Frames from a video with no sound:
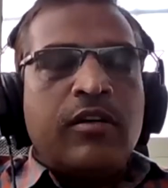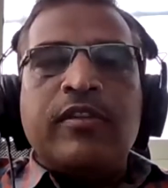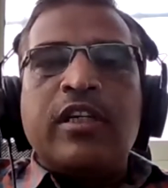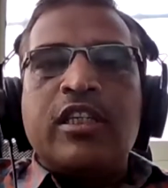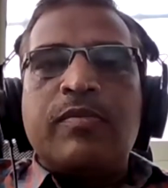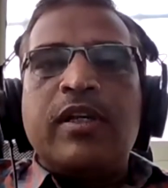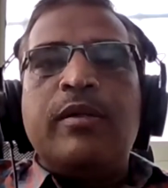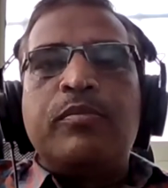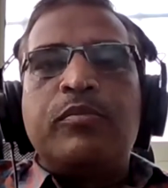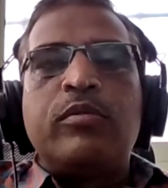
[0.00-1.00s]
Lot of things
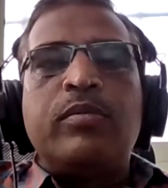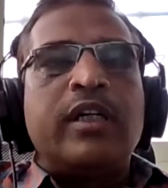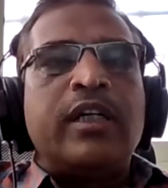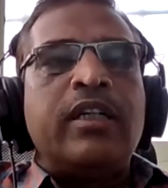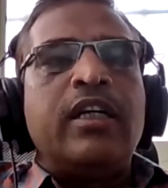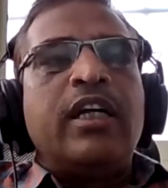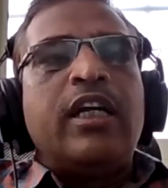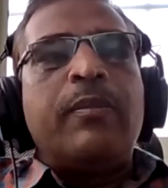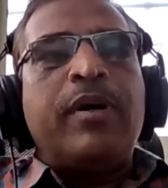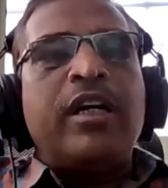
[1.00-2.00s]
will improve. And
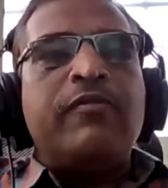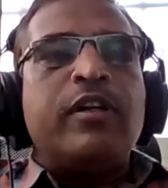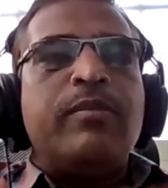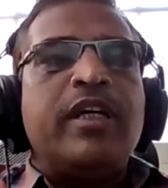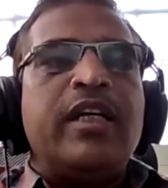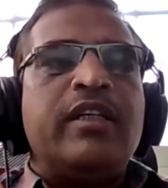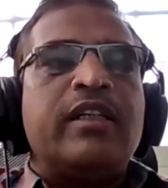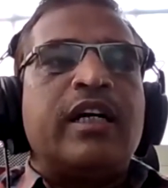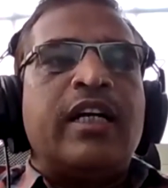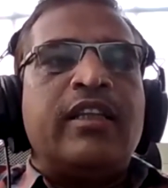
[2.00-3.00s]
apart from
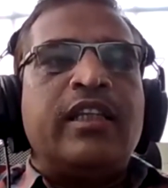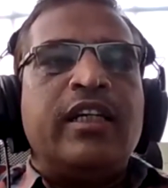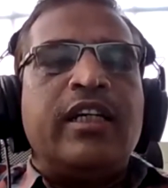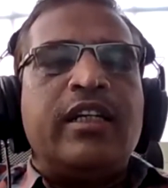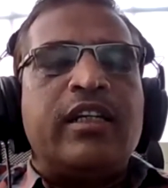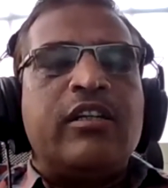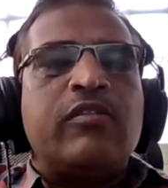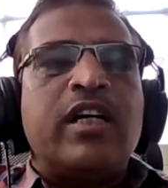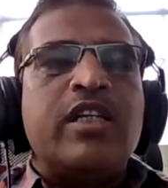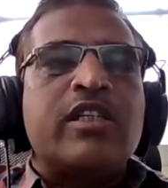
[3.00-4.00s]
that, I think it
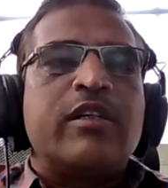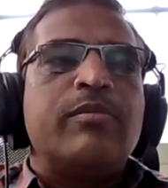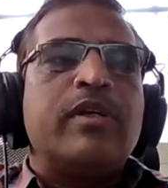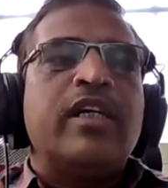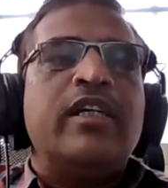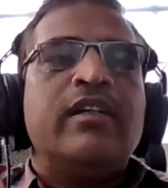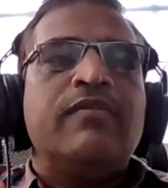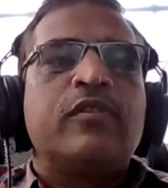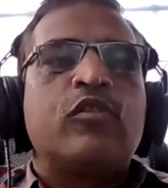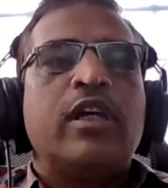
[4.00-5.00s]
requires some kind
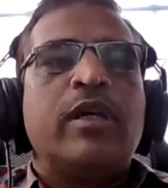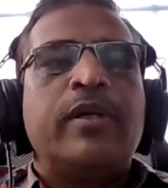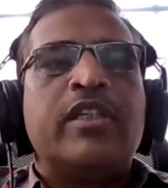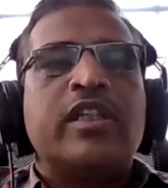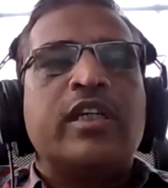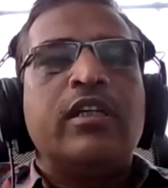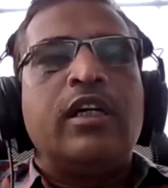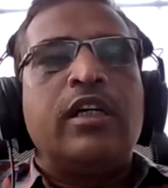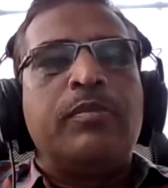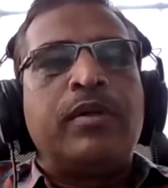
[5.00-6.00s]
of
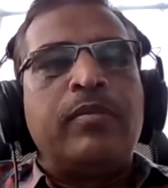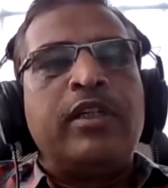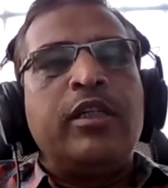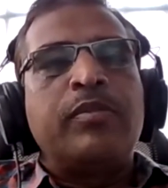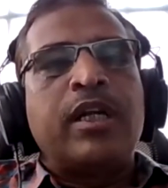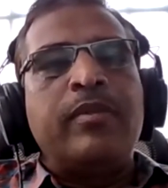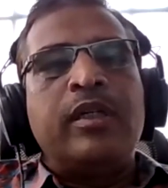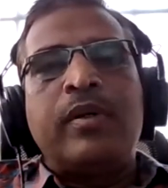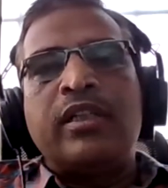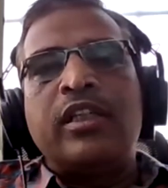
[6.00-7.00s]
collaboration,
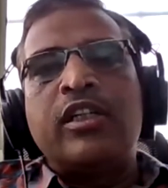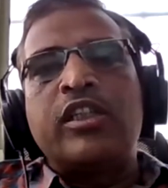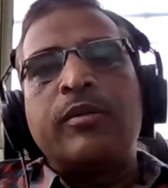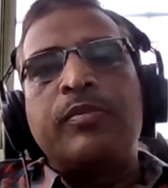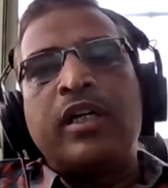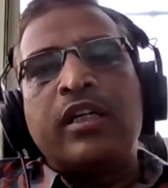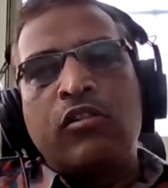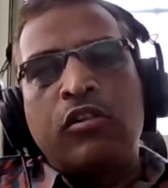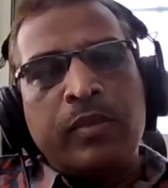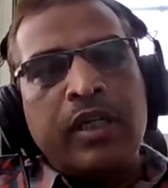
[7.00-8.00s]
public-private partnership
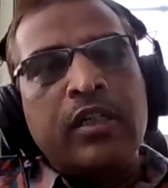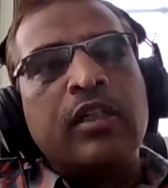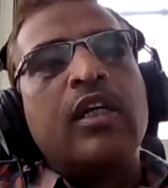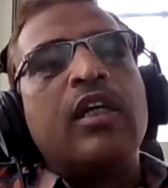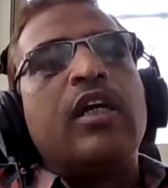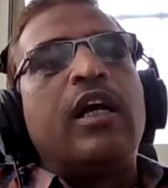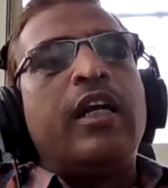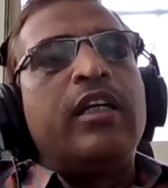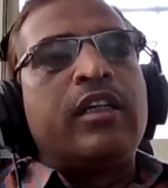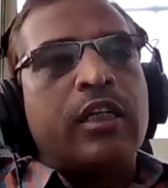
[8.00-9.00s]
or government
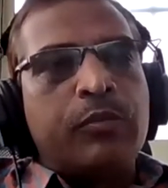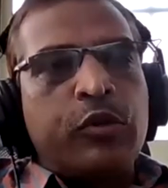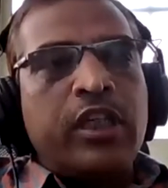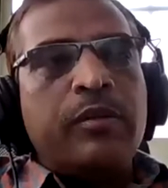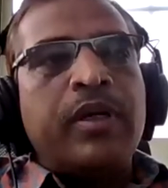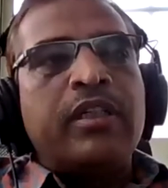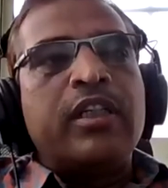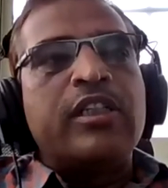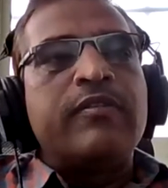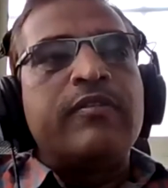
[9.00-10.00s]
and corporate
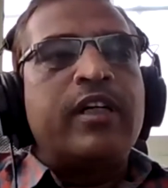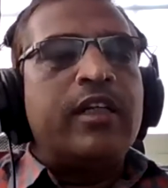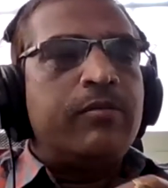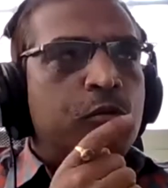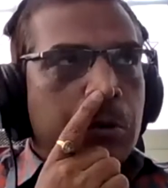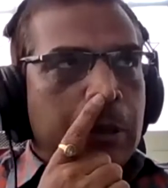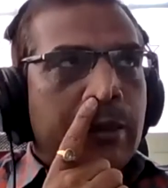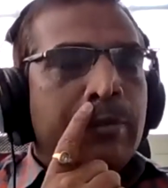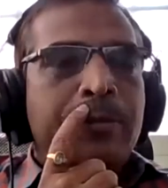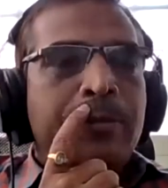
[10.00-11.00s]
partnership kind of
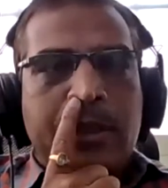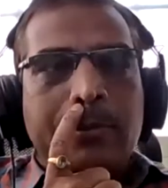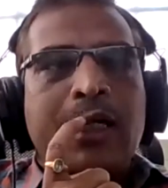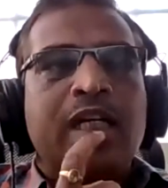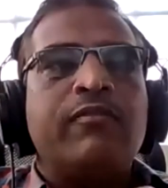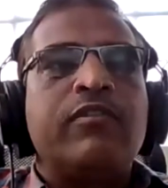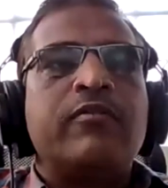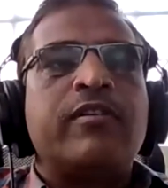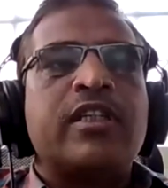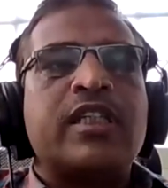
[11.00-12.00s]
to develop some kind
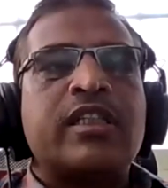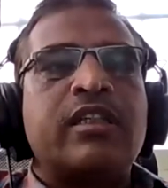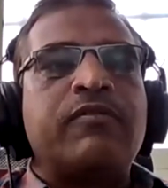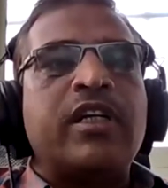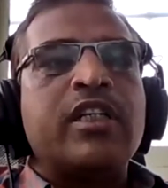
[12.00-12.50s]
of infrastructure.